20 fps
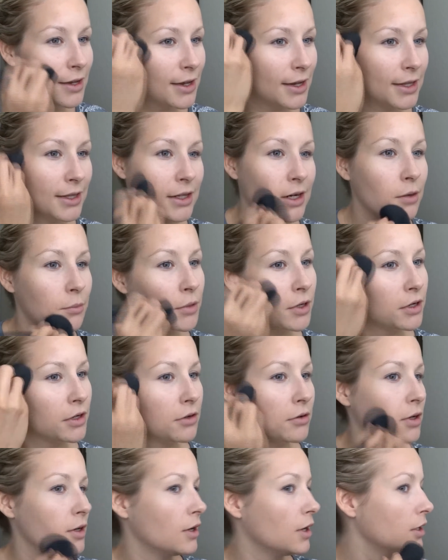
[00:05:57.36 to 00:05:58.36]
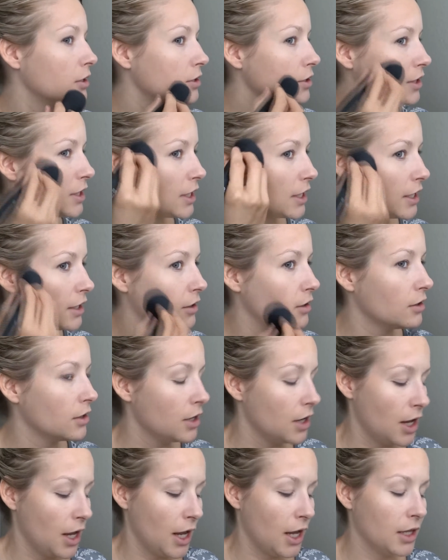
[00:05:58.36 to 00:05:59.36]
And then I'm going to do it under here,
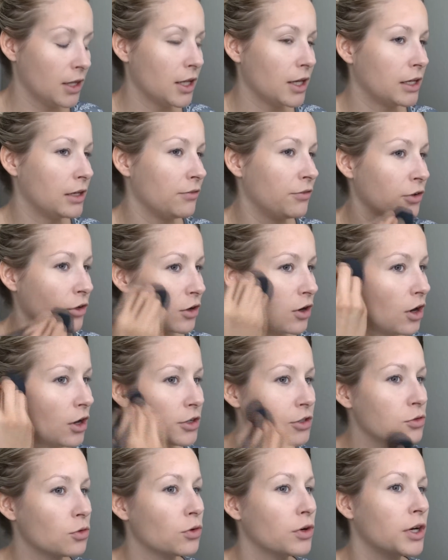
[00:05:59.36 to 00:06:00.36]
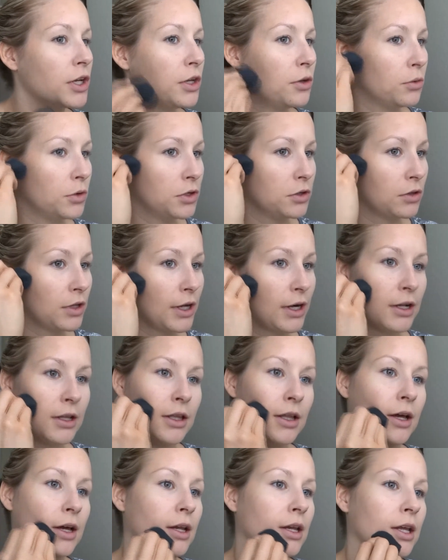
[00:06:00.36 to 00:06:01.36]
and like if you're contouring you would do like a
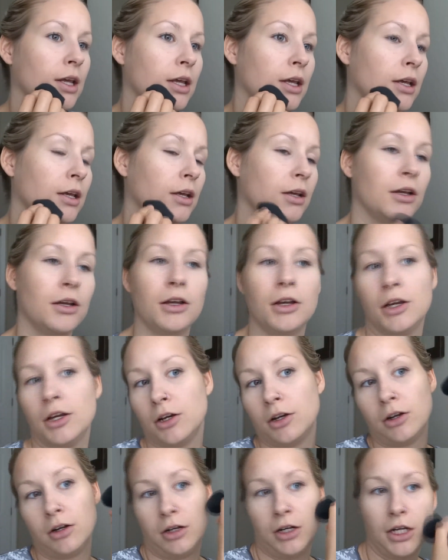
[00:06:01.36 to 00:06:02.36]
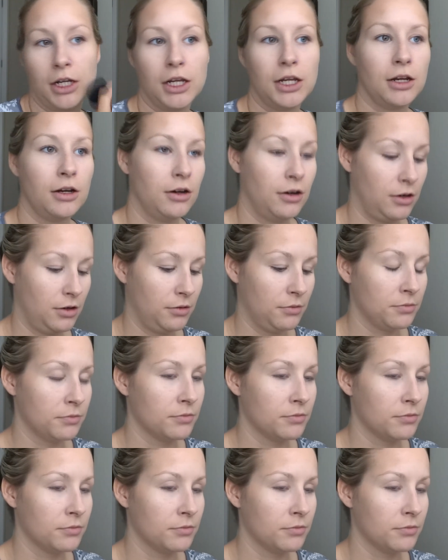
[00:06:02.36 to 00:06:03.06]
line here and here,